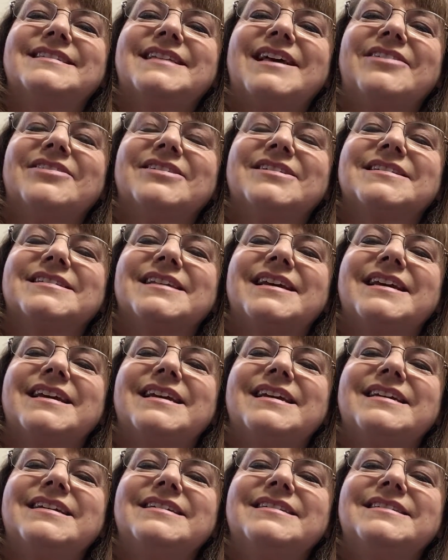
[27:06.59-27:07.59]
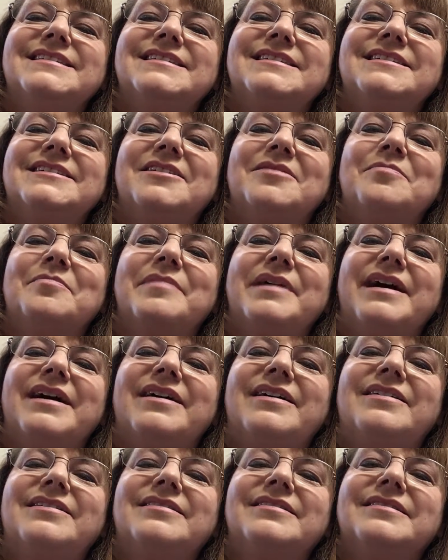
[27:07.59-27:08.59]
that looks like Easton and
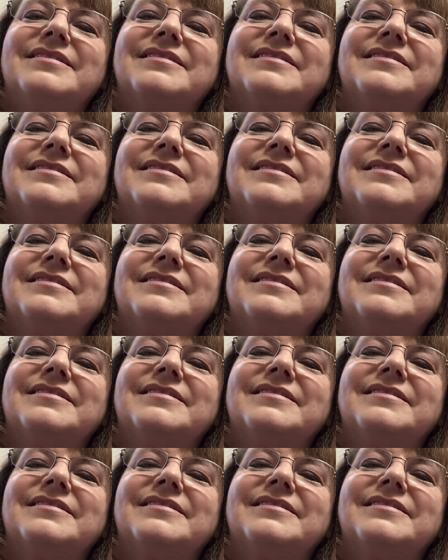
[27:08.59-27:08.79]
Belle.